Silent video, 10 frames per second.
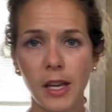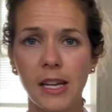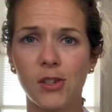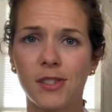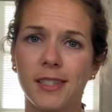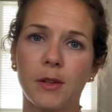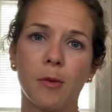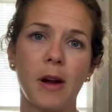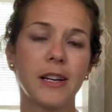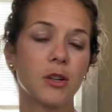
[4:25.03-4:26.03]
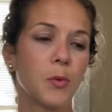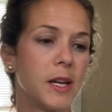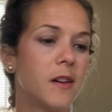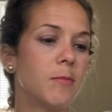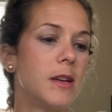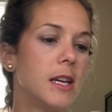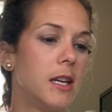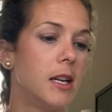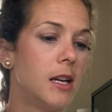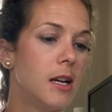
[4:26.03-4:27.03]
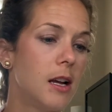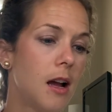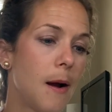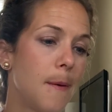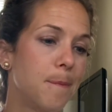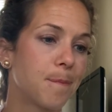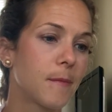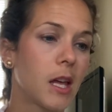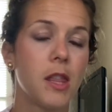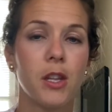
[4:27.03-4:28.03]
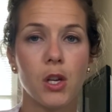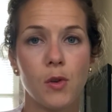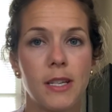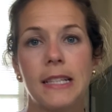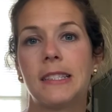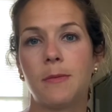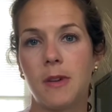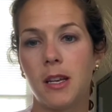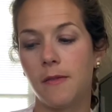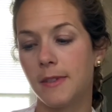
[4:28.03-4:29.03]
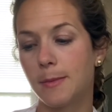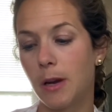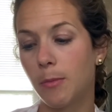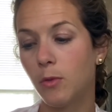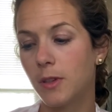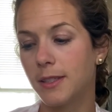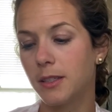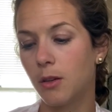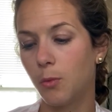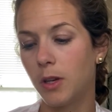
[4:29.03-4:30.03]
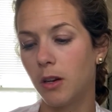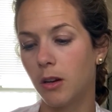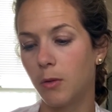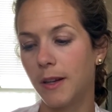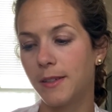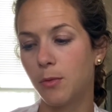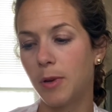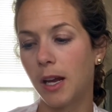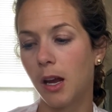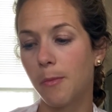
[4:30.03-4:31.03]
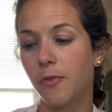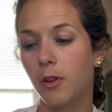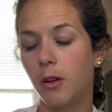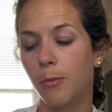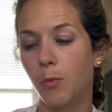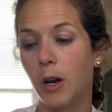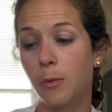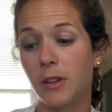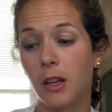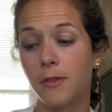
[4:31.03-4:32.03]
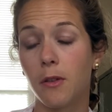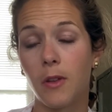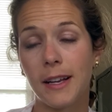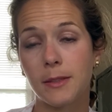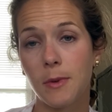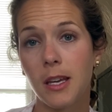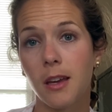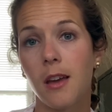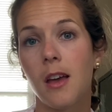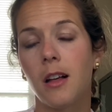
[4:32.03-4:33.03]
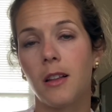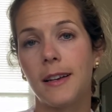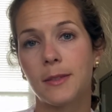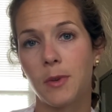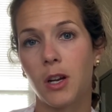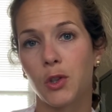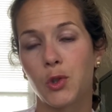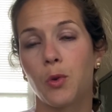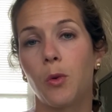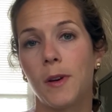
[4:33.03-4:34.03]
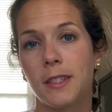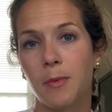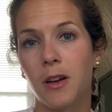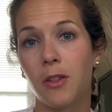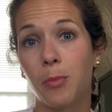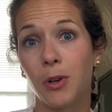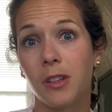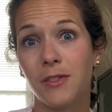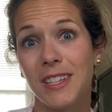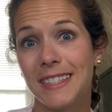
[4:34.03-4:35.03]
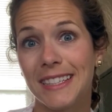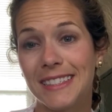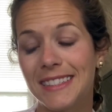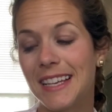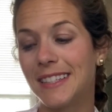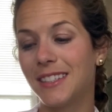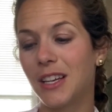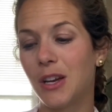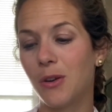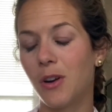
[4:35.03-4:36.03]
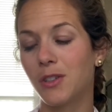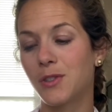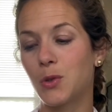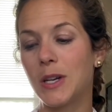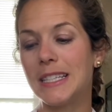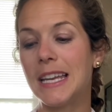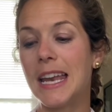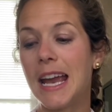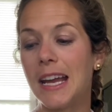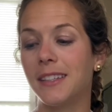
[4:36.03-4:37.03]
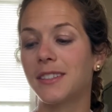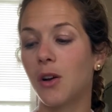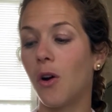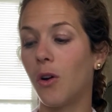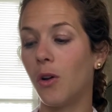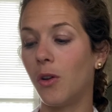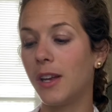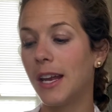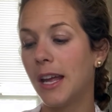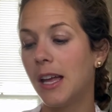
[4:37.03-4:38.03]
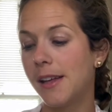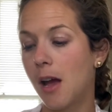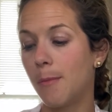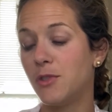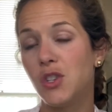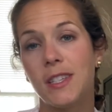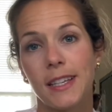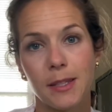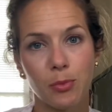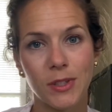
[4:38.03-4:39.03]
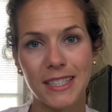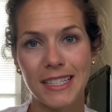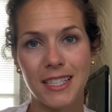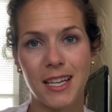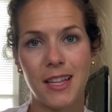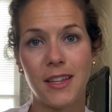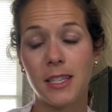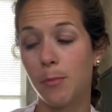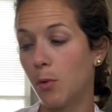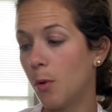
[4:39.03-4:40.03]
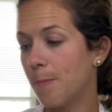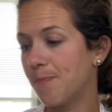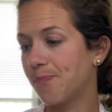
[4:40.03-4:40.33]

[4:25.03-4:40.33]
And just as a reminder, we have been um, in the New Testament of this Bible. And so we are going to pick up from where we left off last week. Last week, our story was about the birth of Jesus. And so our story today is called um, Jesus Presented in the Temple.